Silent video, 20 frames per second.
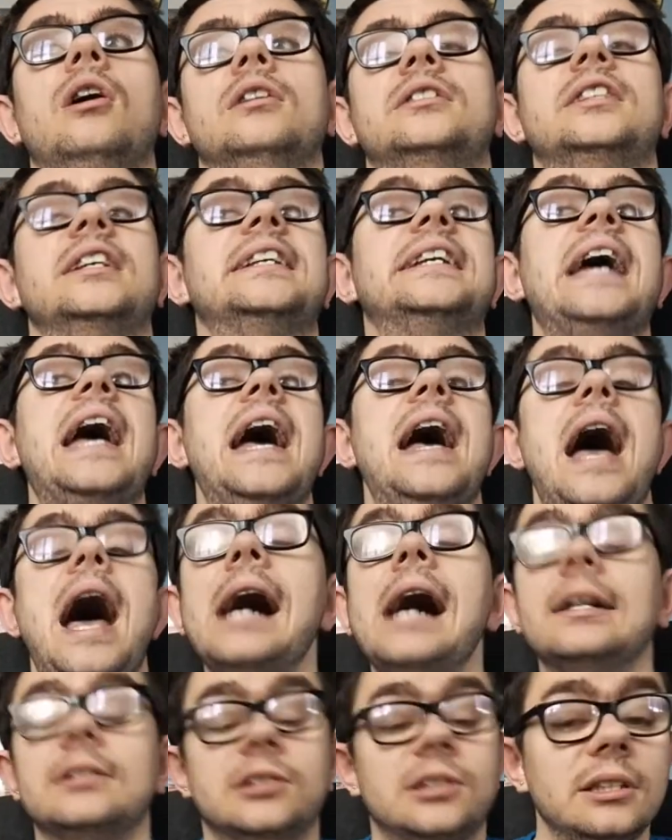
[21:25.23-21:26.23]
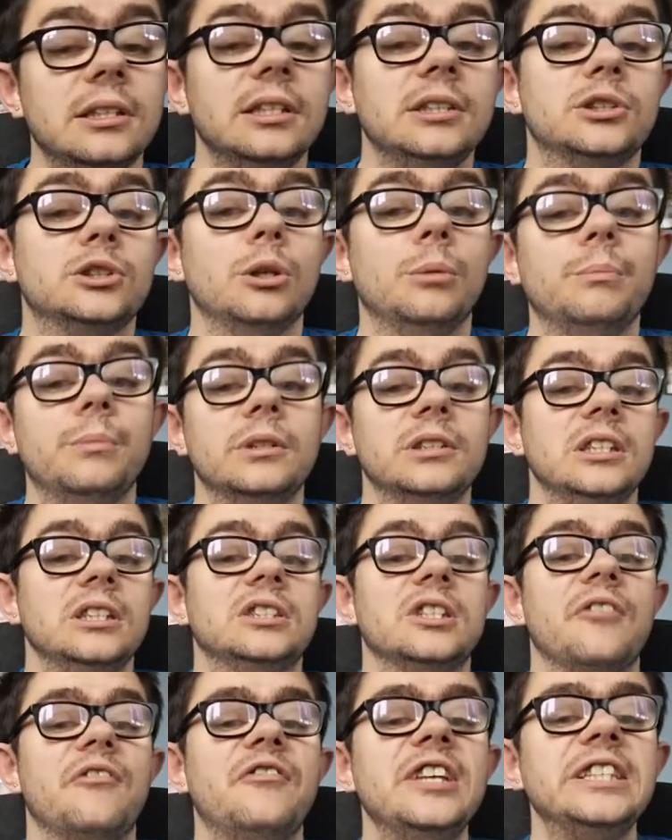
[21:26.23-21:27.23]
to get actually somebody
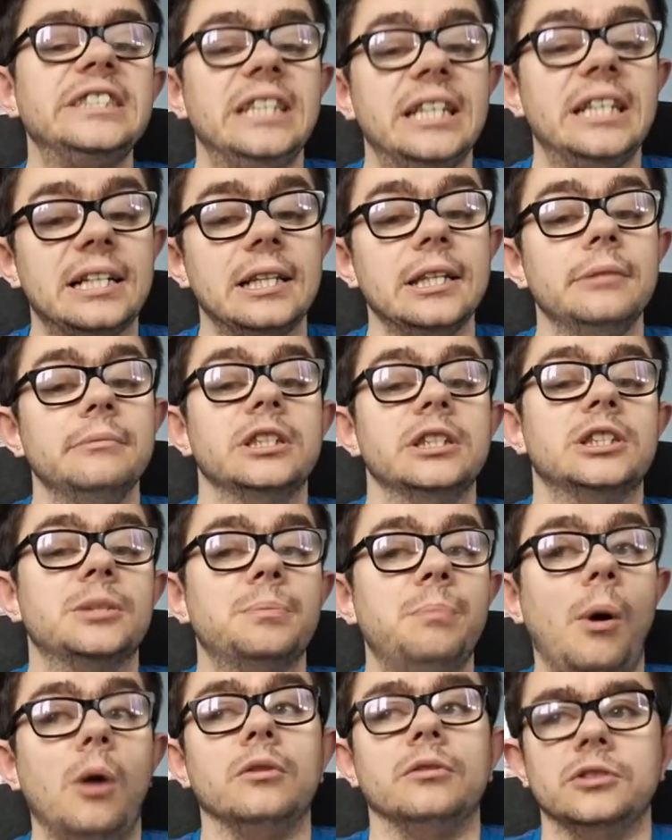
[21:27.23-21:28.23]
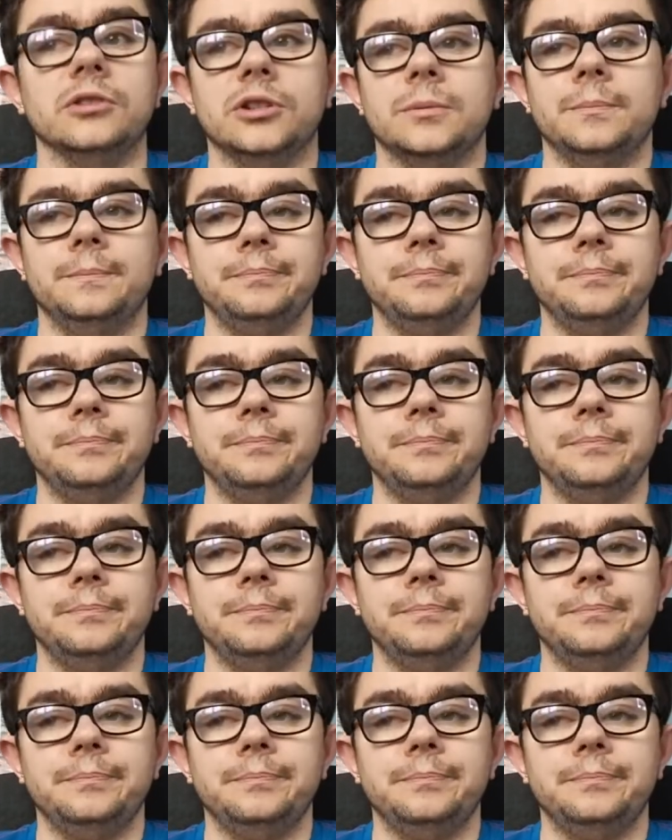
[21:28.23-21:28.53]
to physically respond.